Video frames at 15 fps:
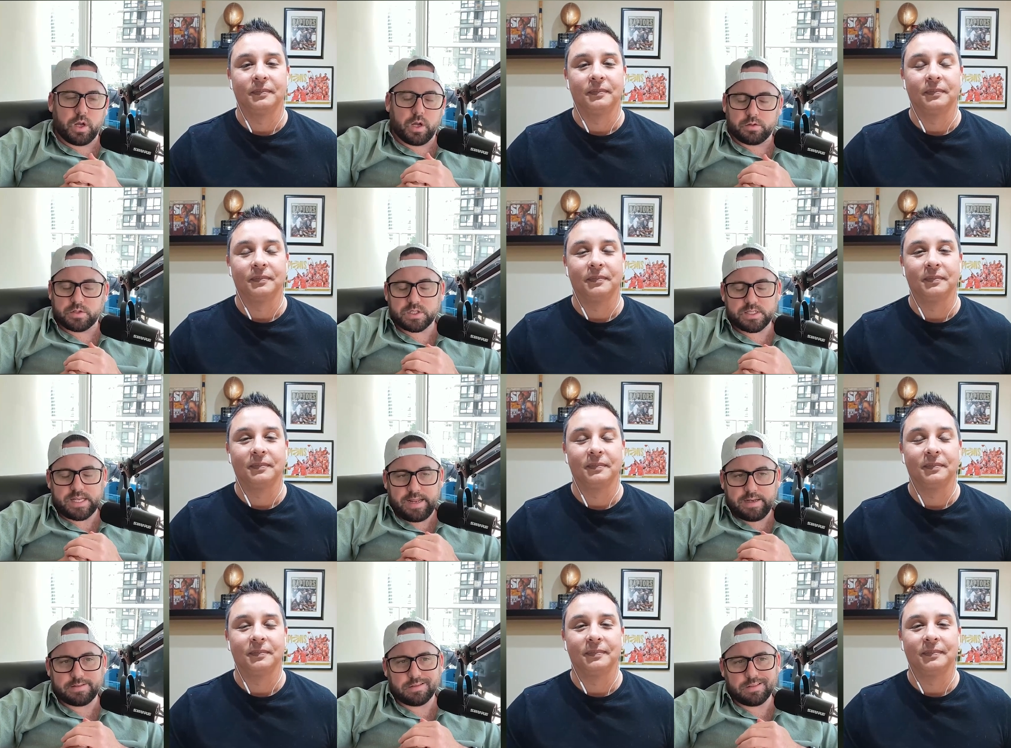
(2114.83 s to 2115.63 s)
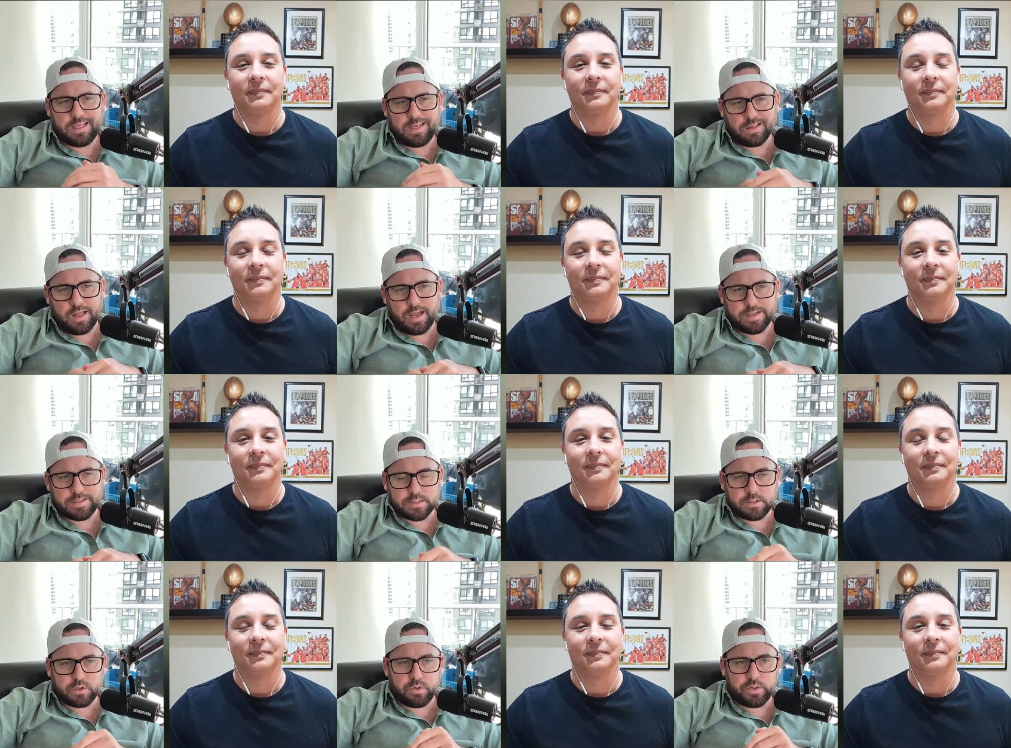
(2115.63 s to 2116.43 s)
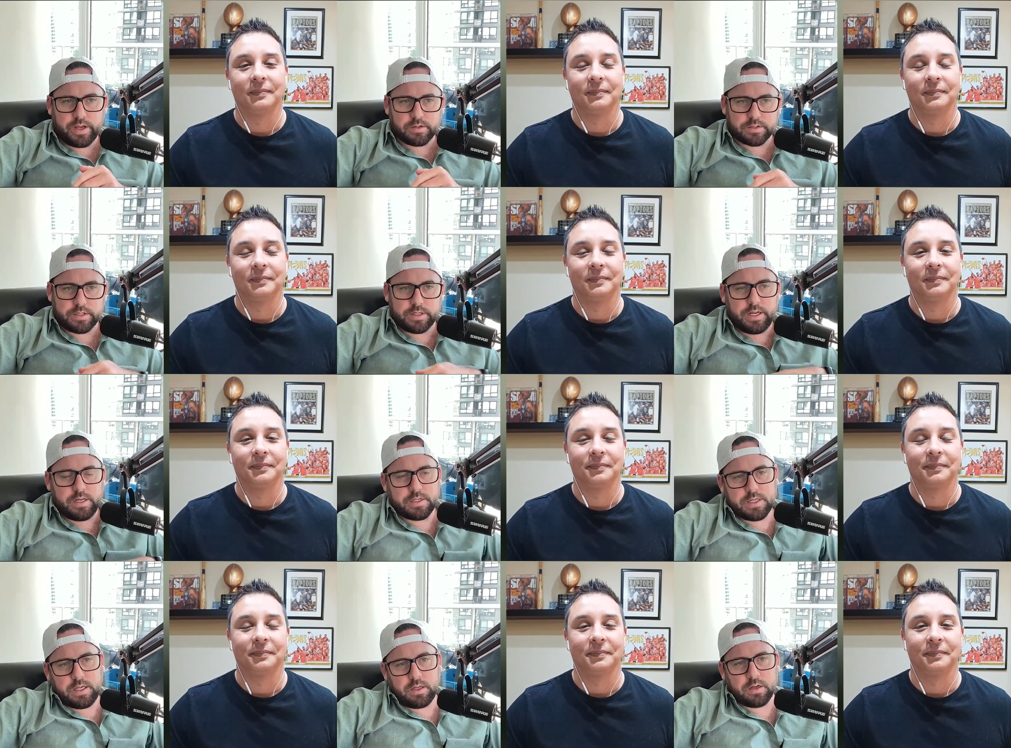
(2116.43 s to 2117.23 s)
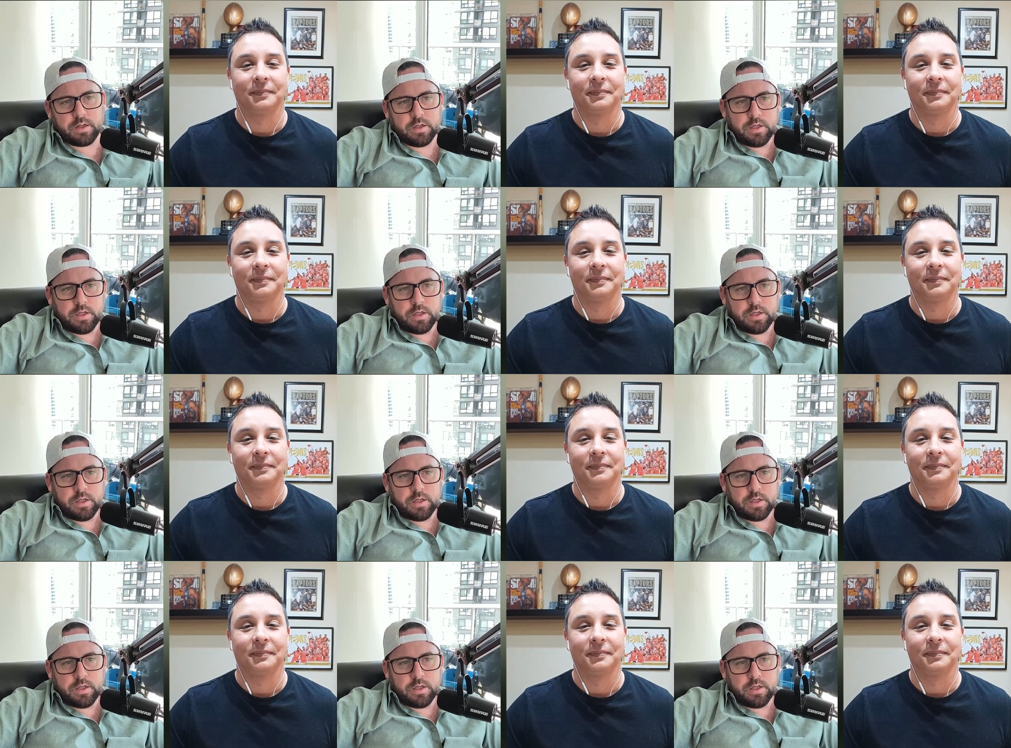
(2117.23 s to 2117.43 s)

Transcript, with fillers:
Speaker 1: state to legalize in 2018.